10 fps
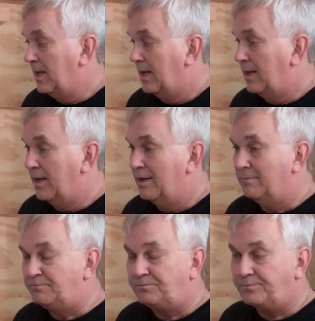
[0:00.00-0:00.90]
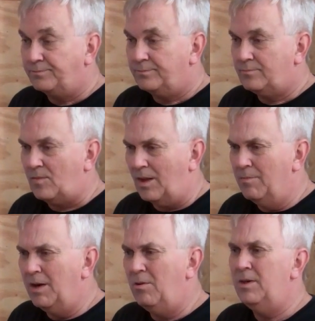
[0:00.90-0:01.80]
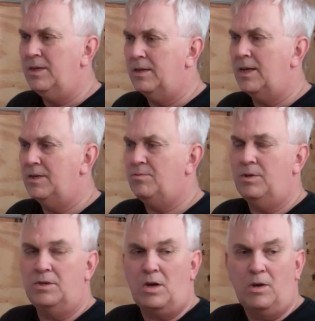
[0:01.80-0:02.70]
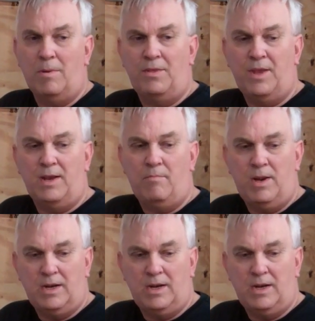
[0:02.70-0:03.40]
Uh, but I wanted to, I just want to talk about that a minute.